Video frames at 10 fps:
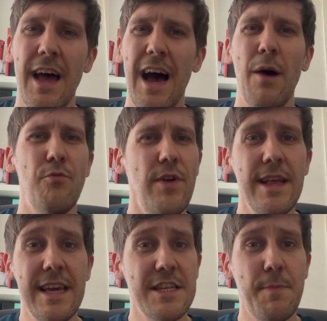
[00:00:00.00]
I
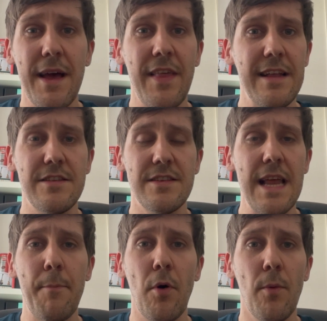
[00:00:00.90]
really expect that to
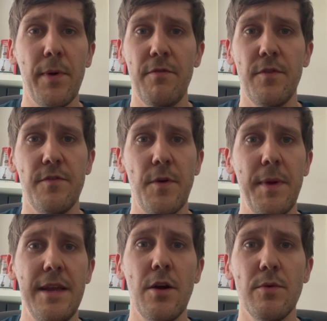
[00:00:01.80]
step up if
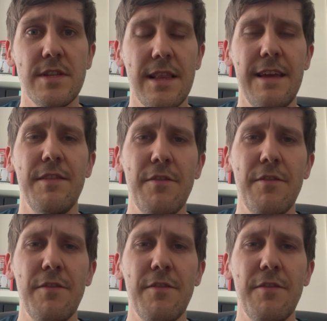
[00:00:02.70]
Fabinho is to leave.